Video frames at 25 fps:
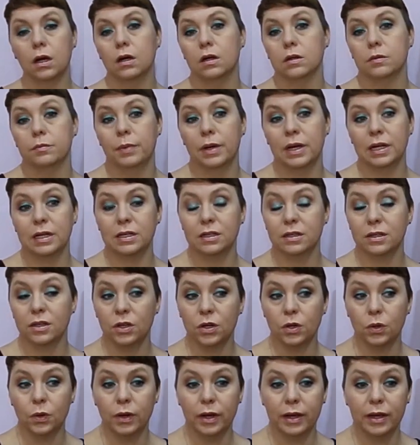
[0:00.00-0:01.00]
but you
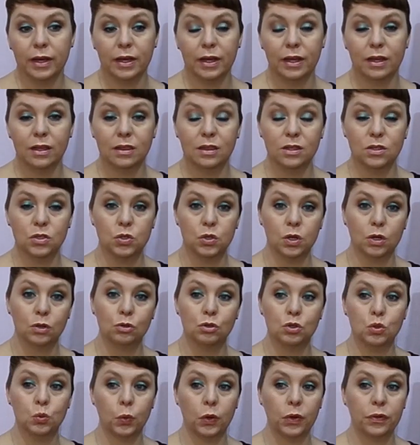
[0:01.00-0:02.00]
know, the struggle
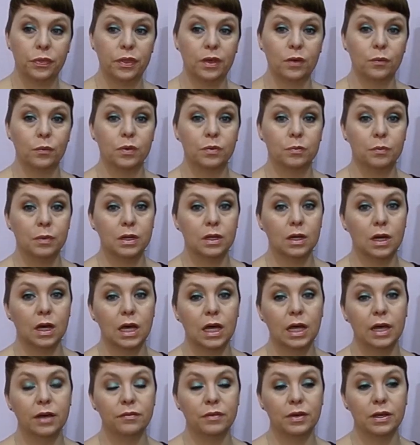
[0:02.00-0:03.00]
is worth it with me not
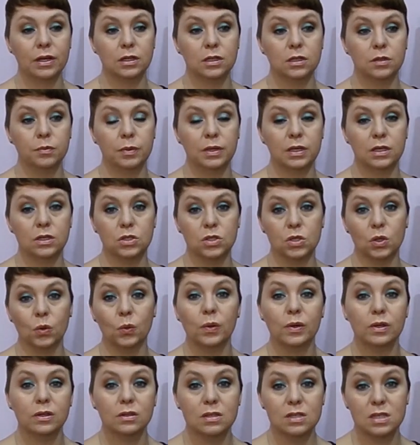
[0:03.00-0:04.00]
having to be
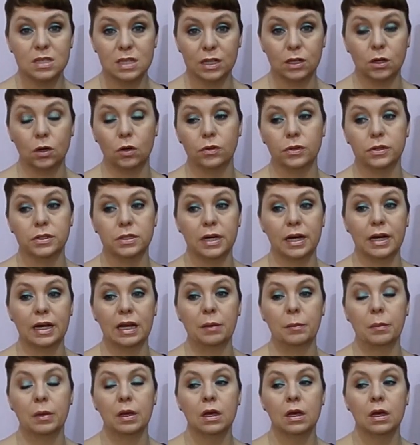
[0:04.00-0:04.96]
so sick all the time.